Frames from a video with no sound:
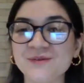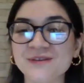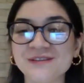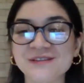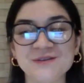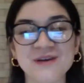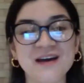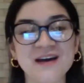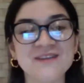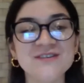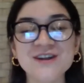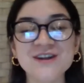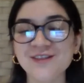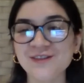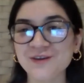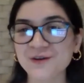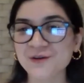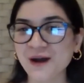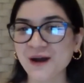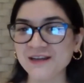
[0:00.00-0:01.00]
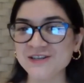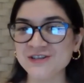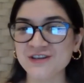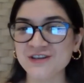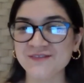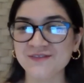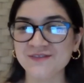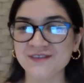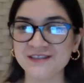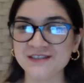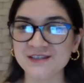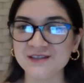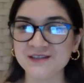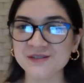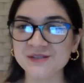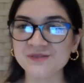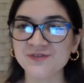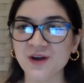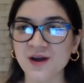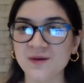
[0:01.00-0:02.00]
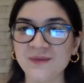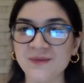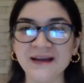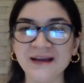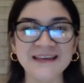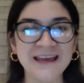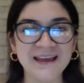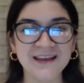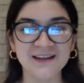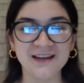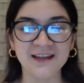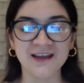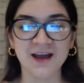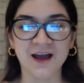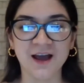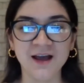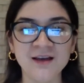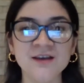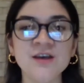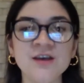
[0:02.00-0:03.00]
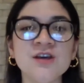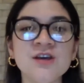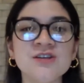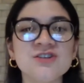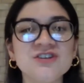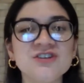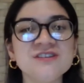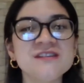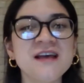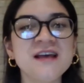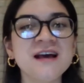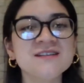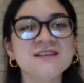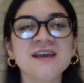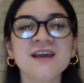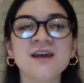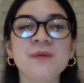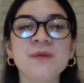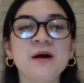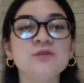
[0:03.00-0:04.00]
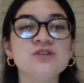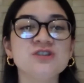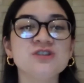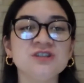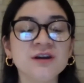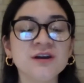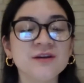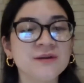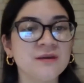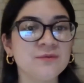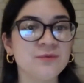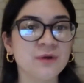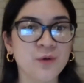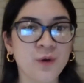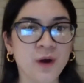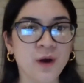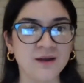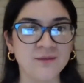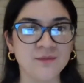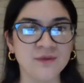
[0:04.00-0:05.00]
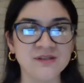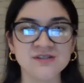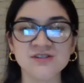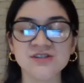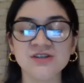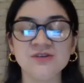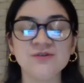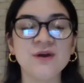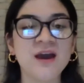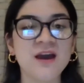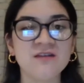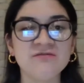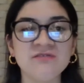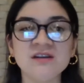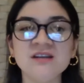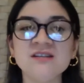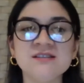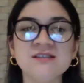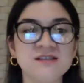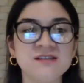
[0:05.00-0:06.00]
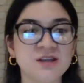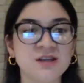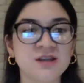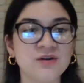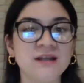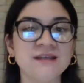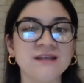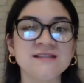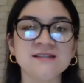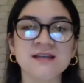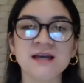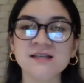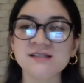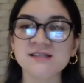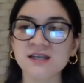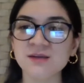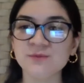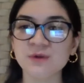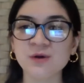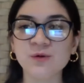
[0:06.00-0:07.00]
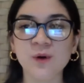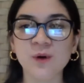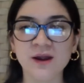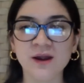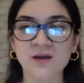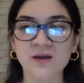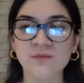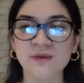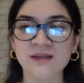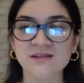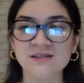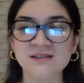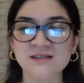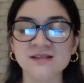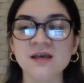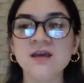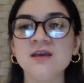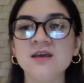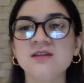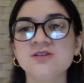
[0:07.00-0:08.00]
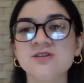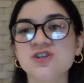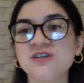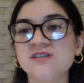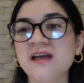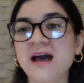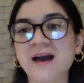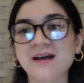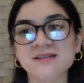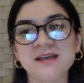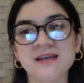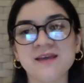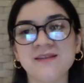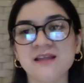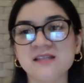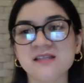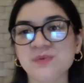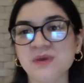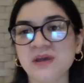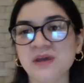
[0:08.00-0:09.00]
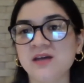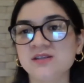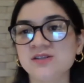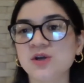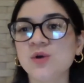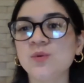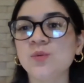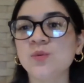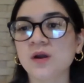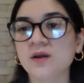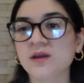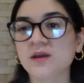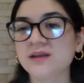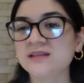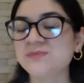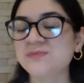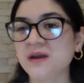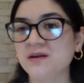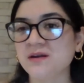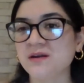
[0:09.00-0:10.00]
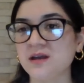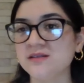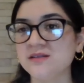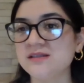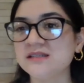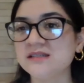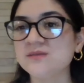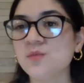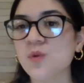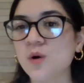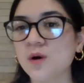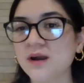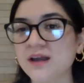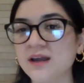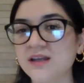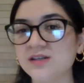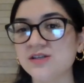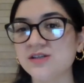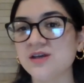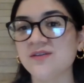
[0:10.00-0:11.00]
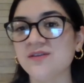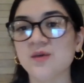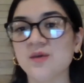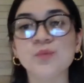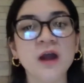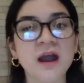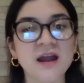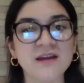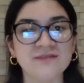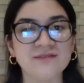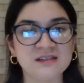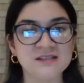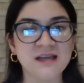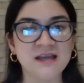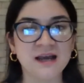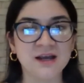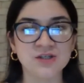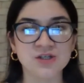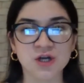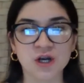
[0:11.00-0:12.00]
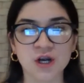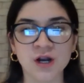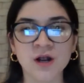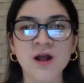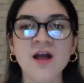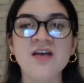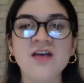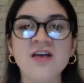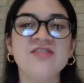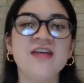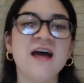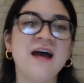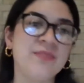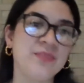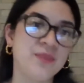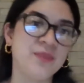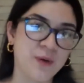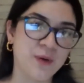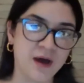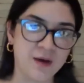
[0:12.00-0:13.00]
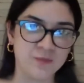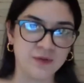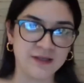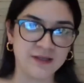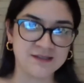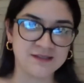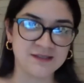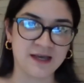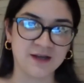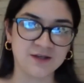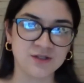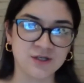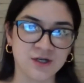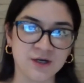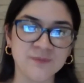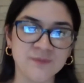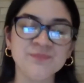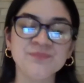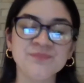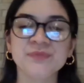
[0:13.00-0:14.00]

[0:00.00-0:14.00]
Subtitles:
we do have another question. This is from Angelica. She's asking about GRE requirements. Do you have any standardized testing requirements? She's asking this because her work experience is more into the private sector than the public sector.